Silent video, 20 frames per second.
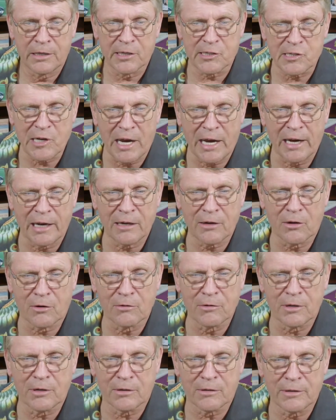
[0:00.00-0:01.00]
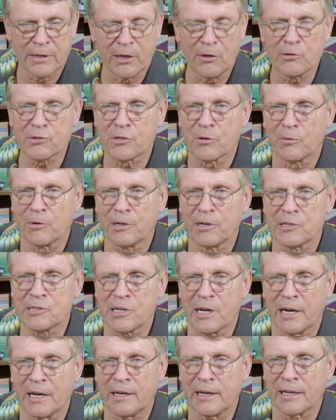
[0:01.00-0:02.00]
Design, oh no, they use the word
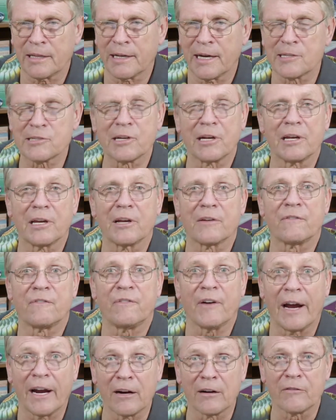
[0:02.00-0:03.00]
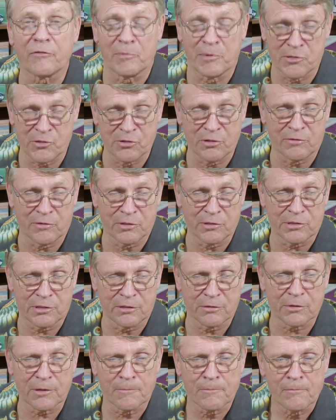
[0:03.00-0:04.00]
design. That guy's going to get fired from his
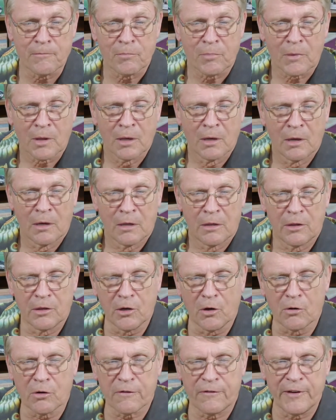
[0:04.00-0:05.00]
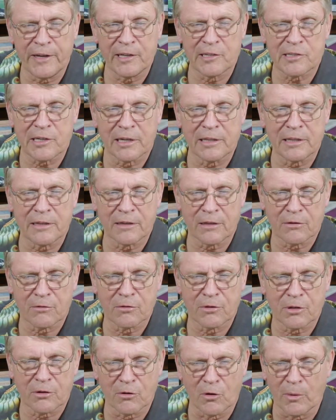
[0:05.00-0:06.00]
university. Okay. The yolk feeds on
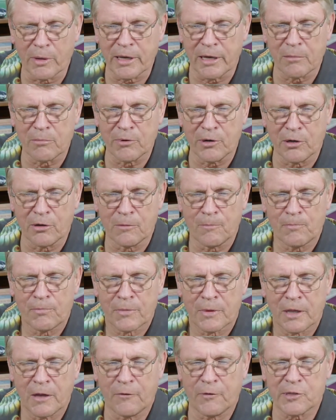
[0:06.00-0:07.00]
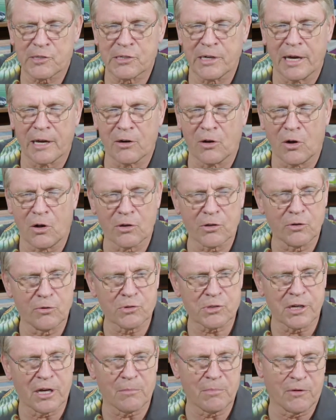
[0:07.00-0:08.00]
the growing embryo. If it's not all
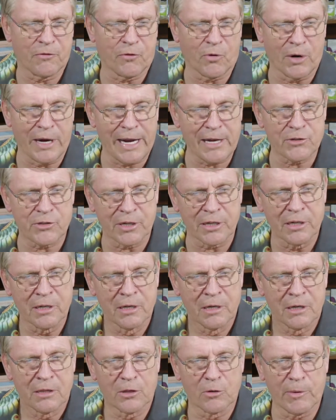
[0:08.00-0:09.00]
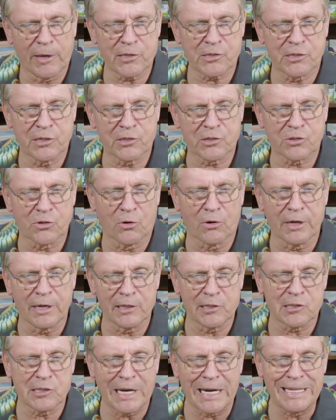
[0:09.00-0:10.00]
used up before hatching, the rest is stored
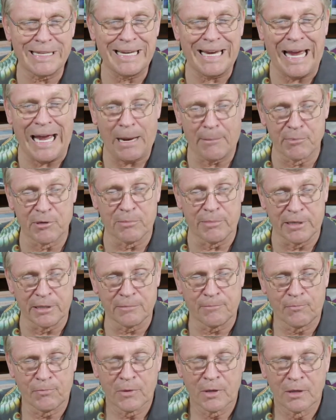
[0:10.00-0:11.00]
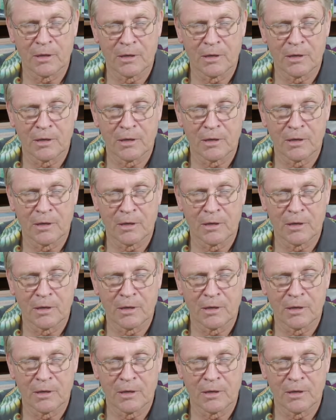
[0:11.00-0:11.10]
inside the abdomen